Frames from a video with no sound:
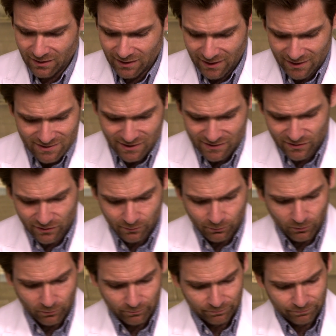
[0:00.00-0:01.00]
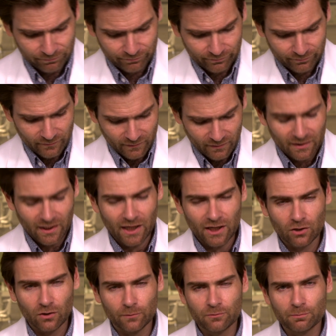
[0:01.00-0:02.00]
That's not terrible. That
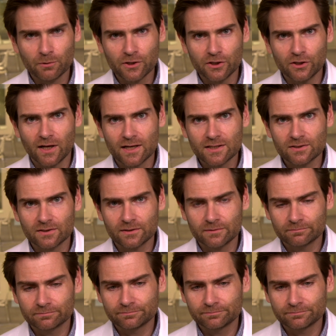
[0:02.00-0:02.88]
ear loop's pretty good, actually.